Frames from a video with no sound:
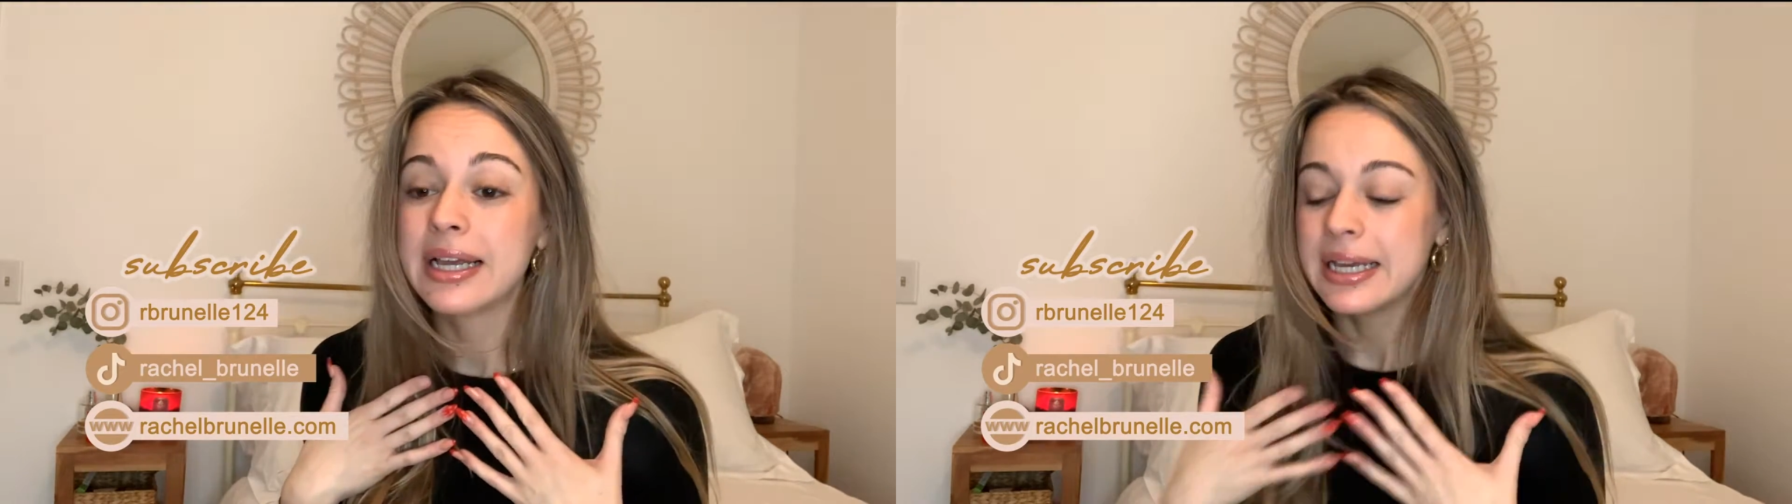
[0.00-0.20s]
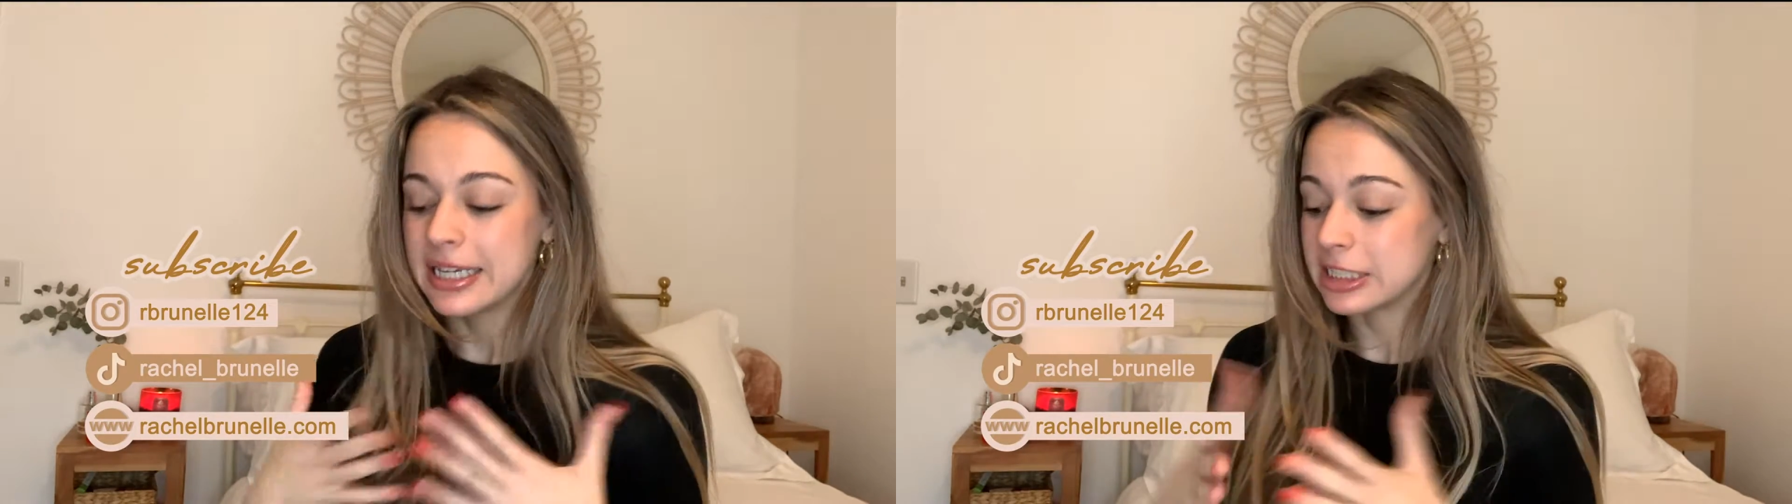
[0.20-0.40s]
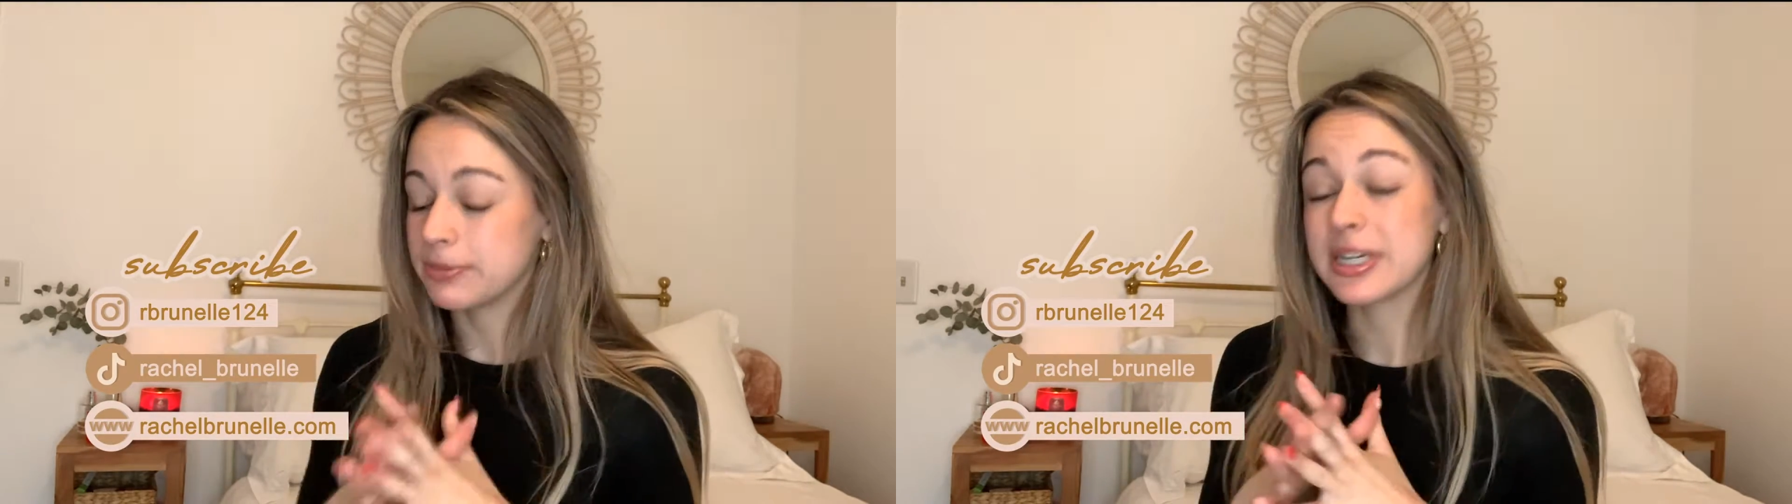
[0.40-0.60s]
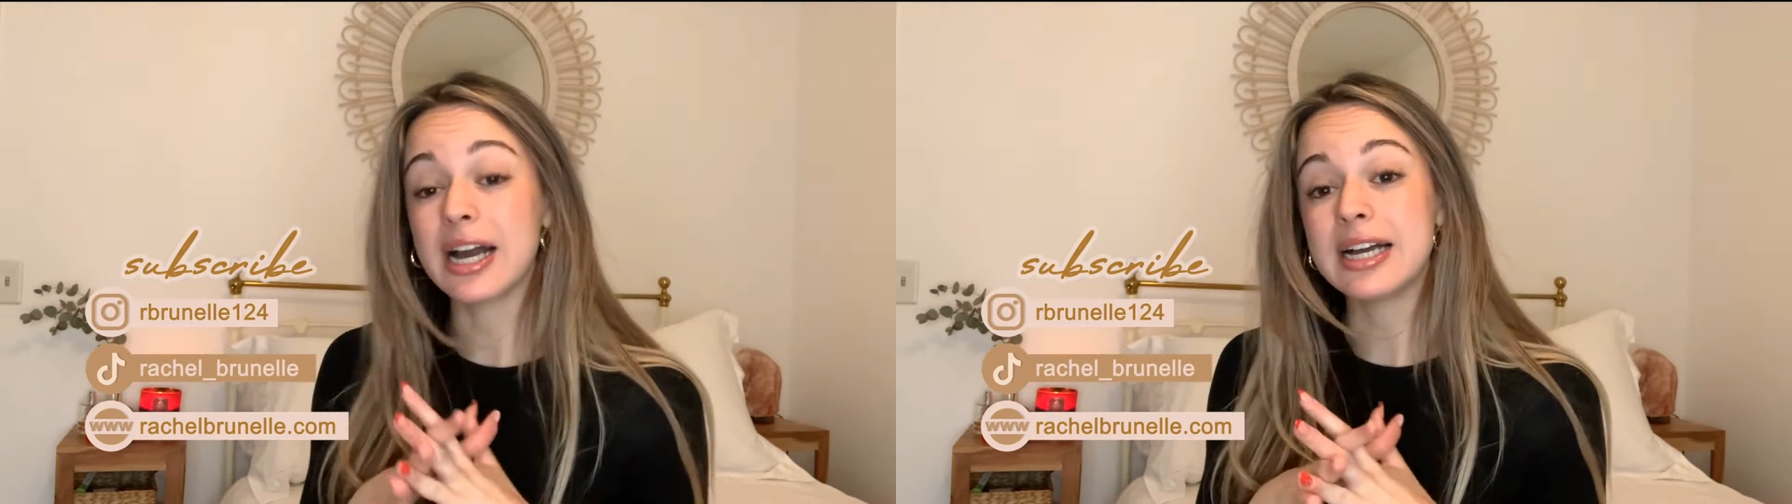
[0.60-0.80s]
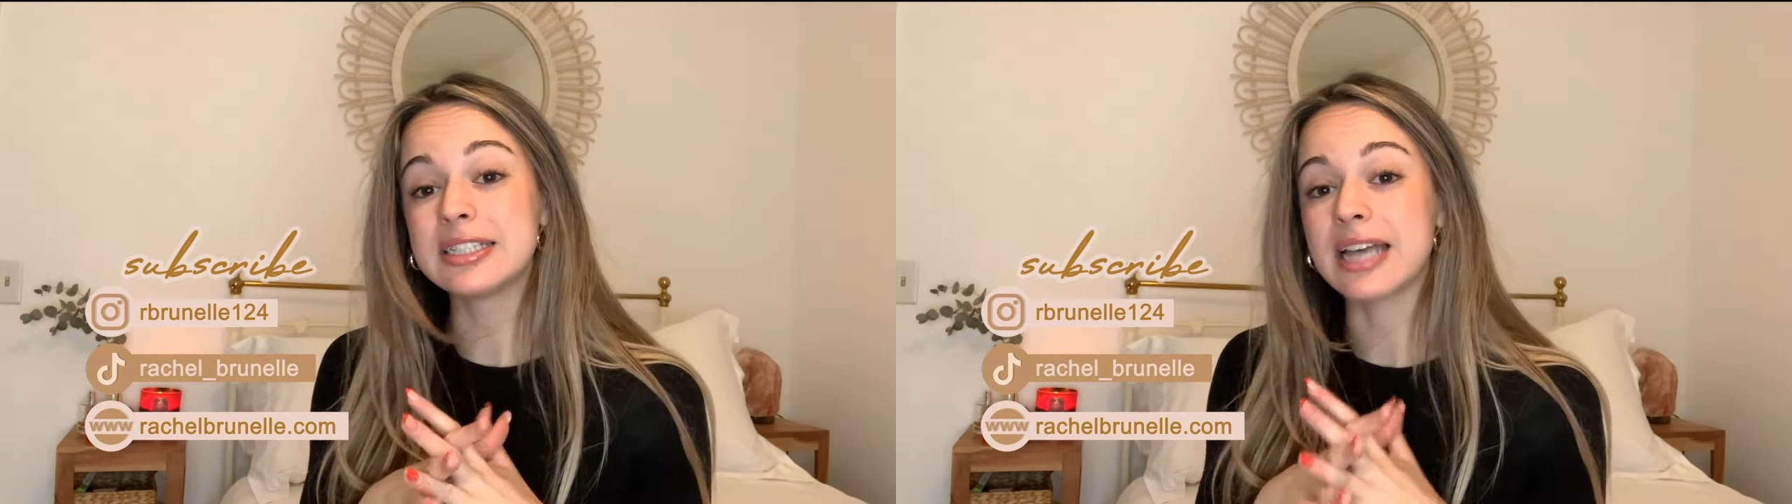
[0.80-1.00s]
It's
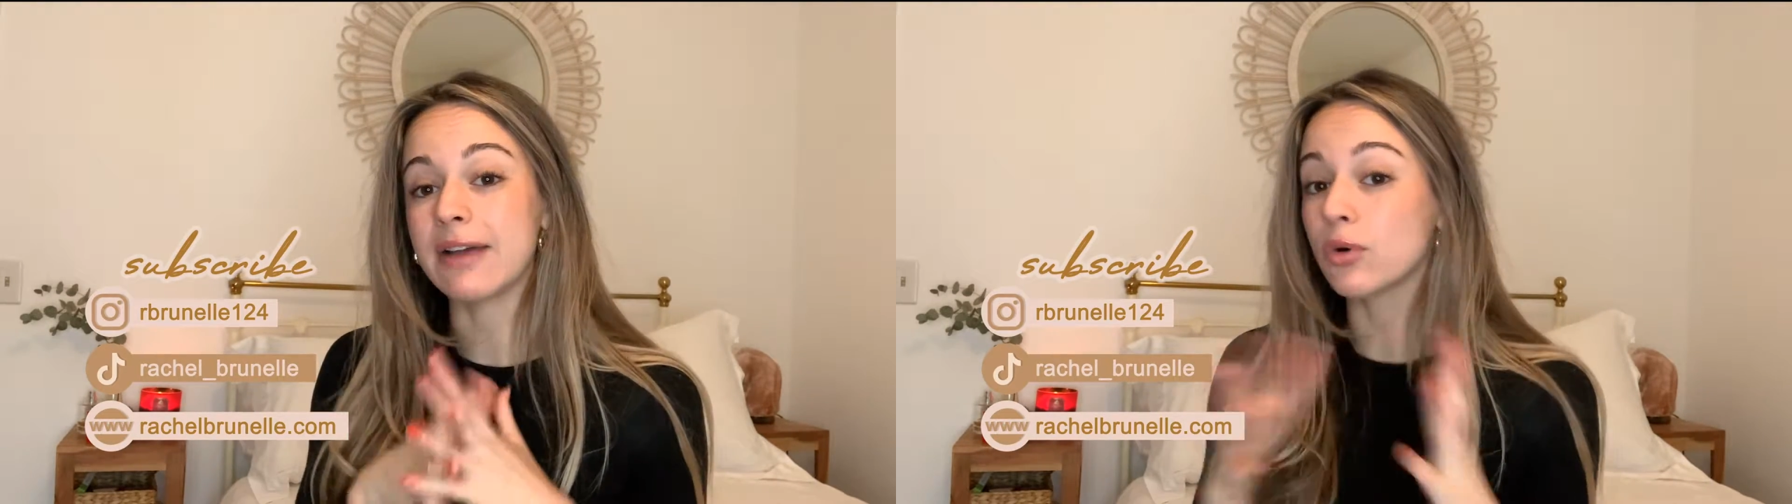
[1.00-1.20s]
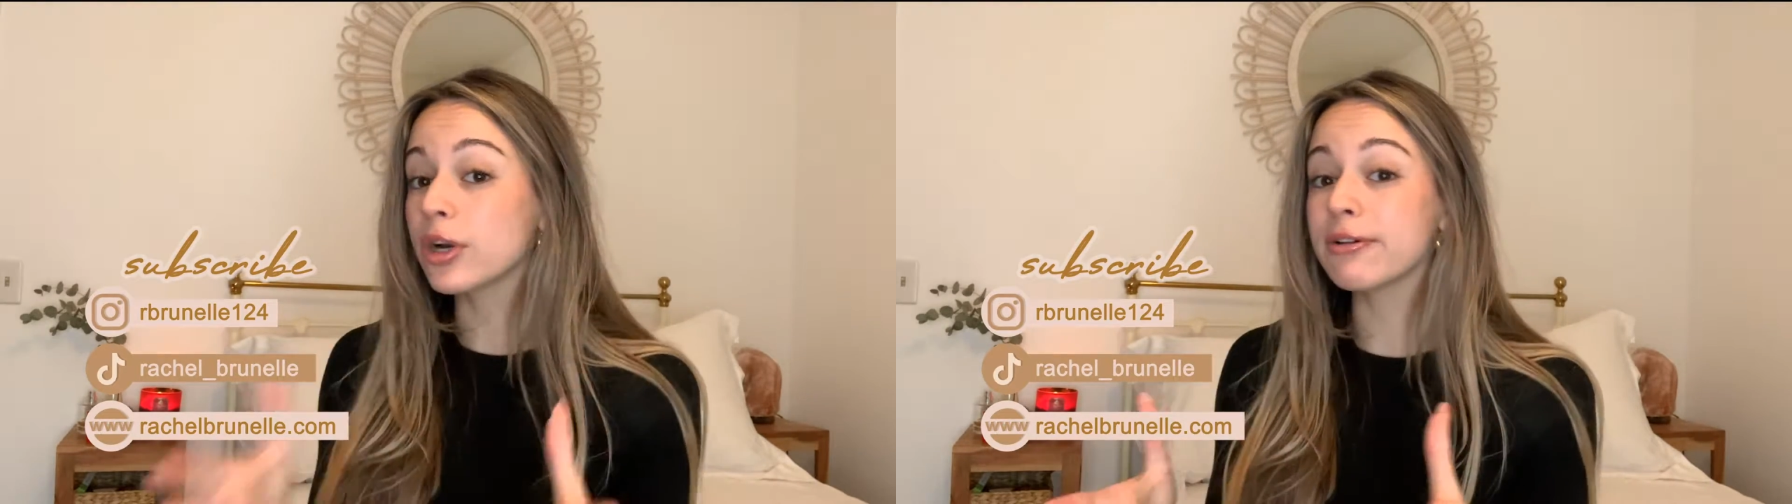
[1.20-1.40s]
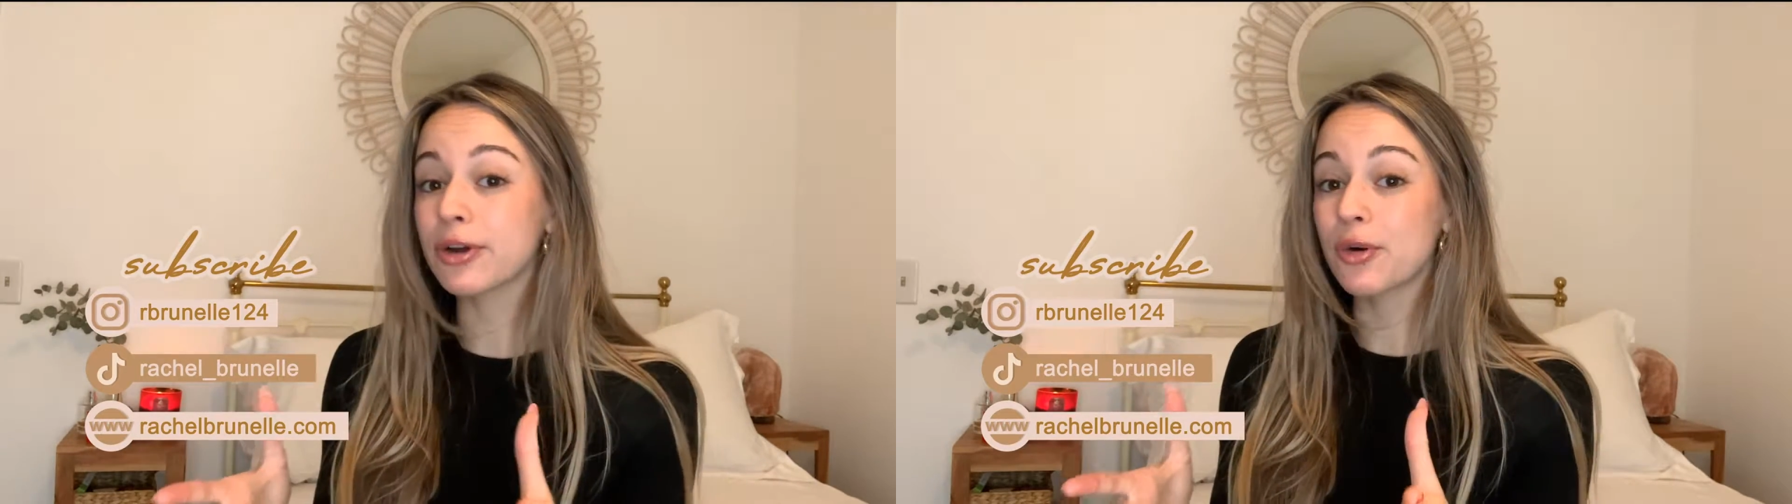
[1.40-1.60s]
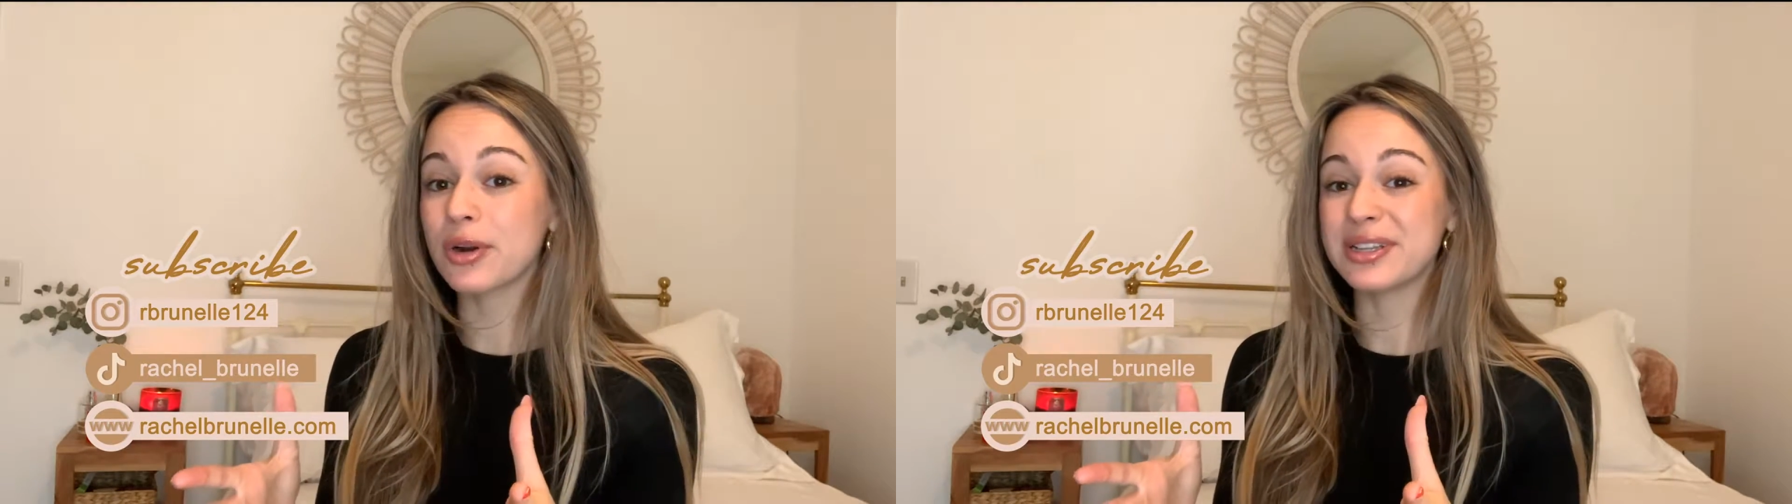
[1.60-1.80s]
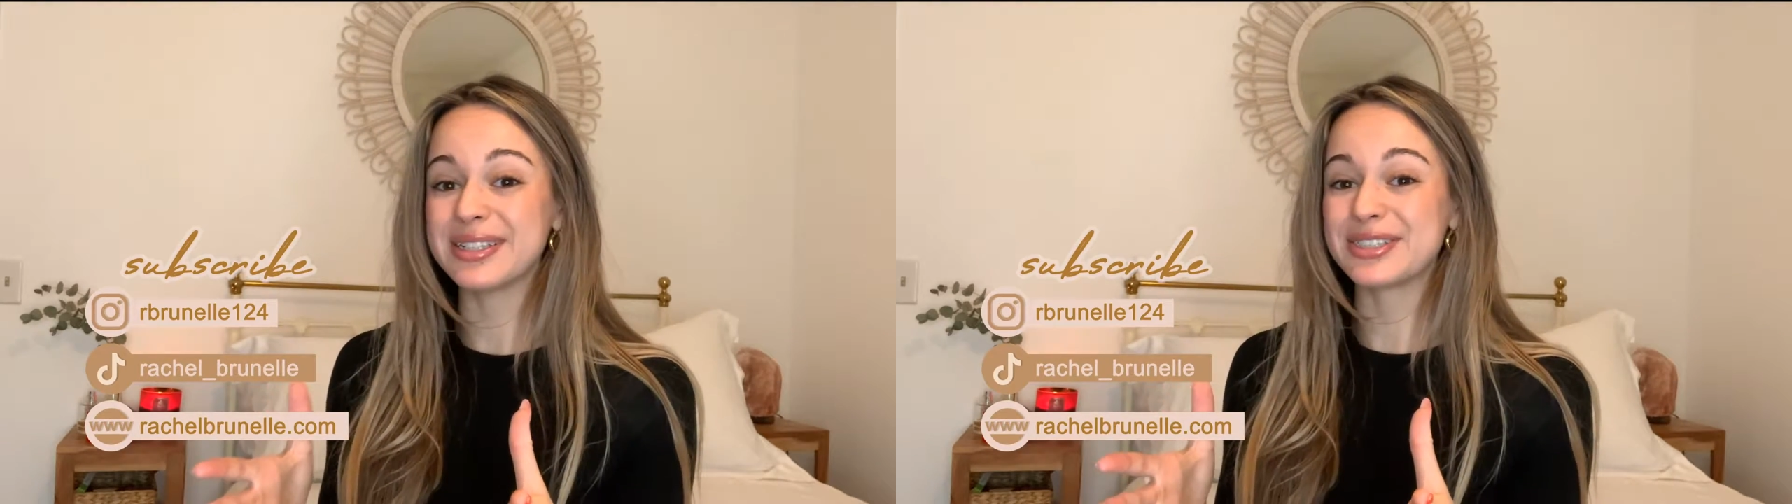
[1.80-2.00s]
because I've already
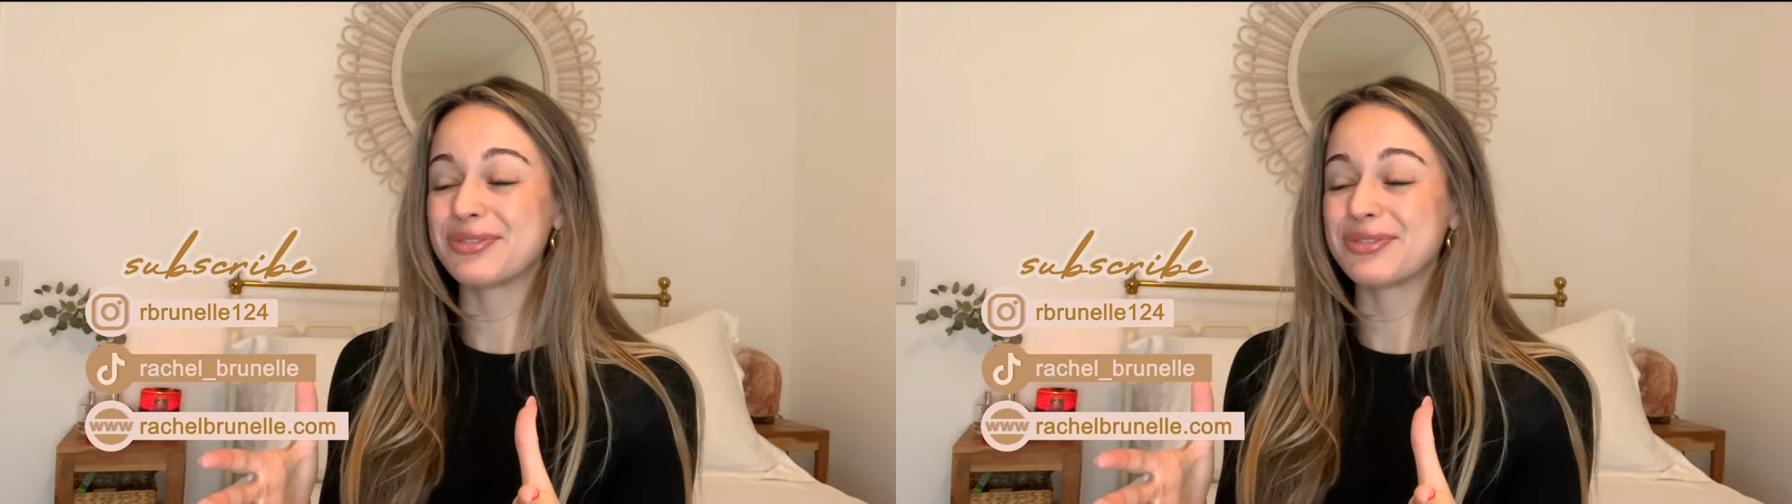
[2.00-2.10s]
recorded this